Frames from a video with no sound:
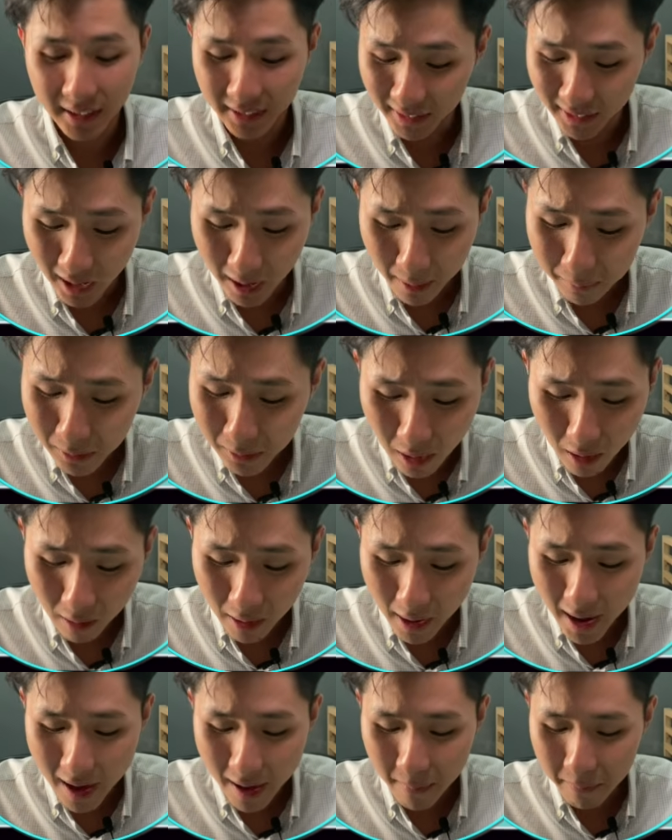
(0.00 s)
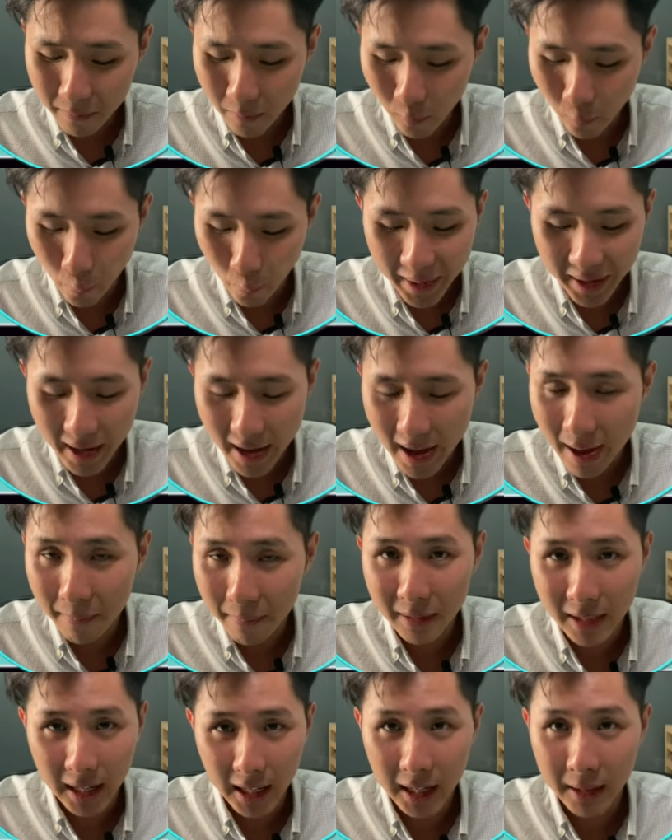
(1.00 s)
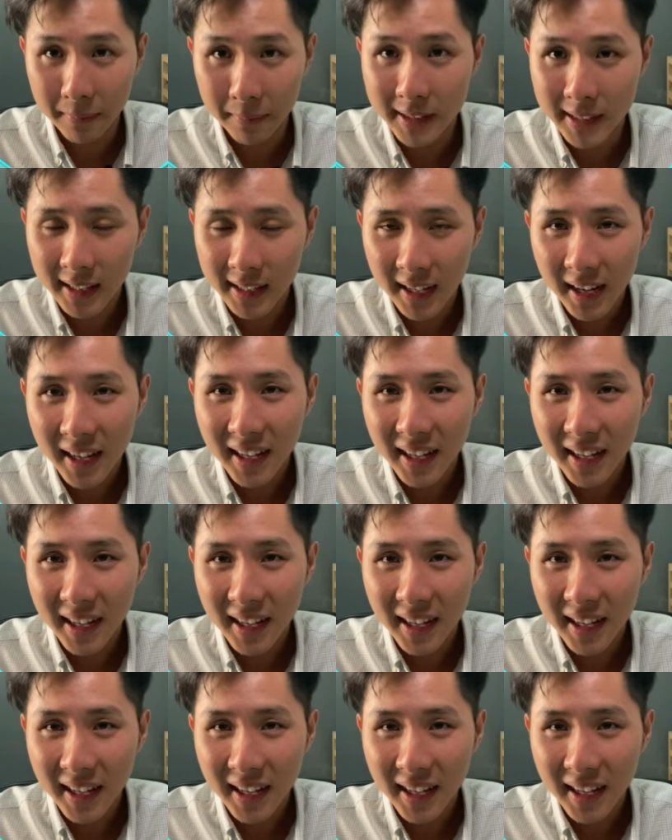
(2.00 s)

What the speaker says: alarm clock app, weather app, games.